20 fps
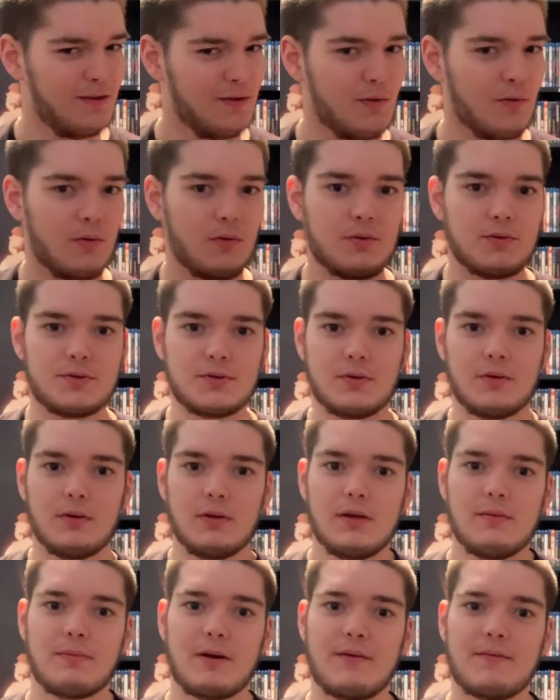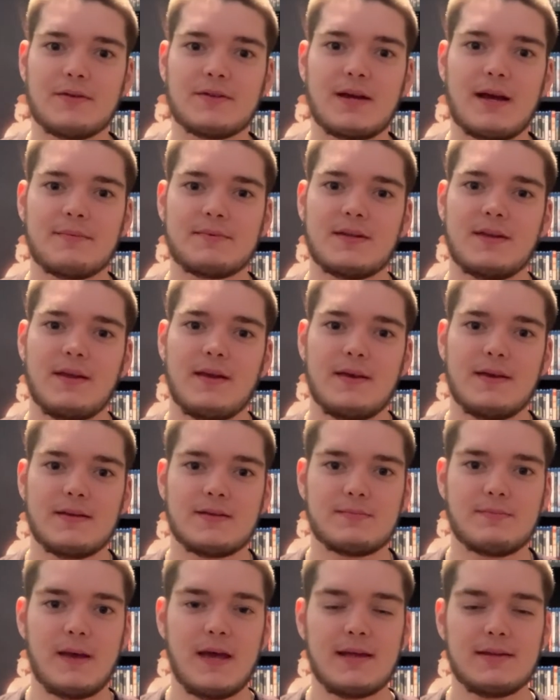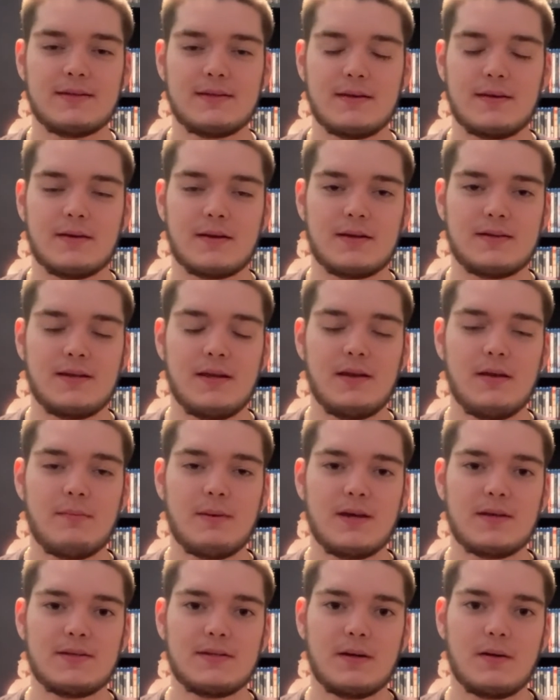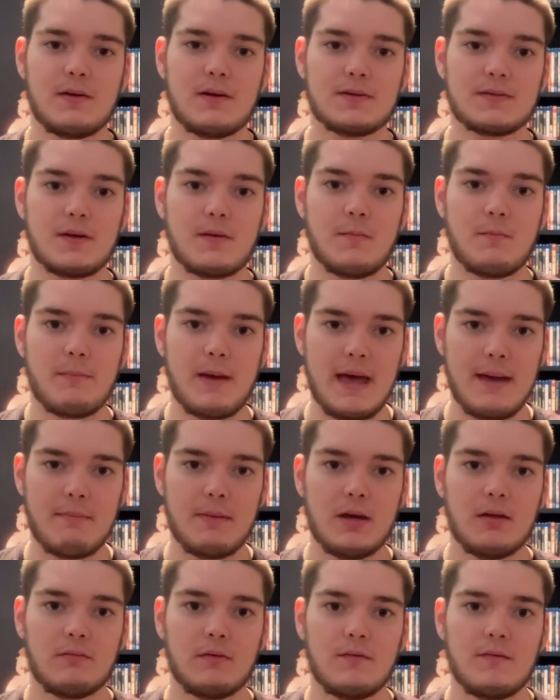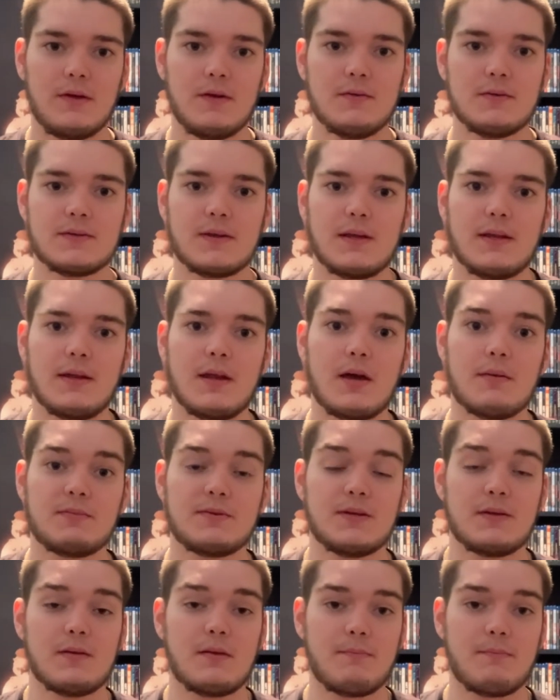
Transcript: Yours truly, Brandon Thompson as Bat. To continue my series of Batman reviews leading up to the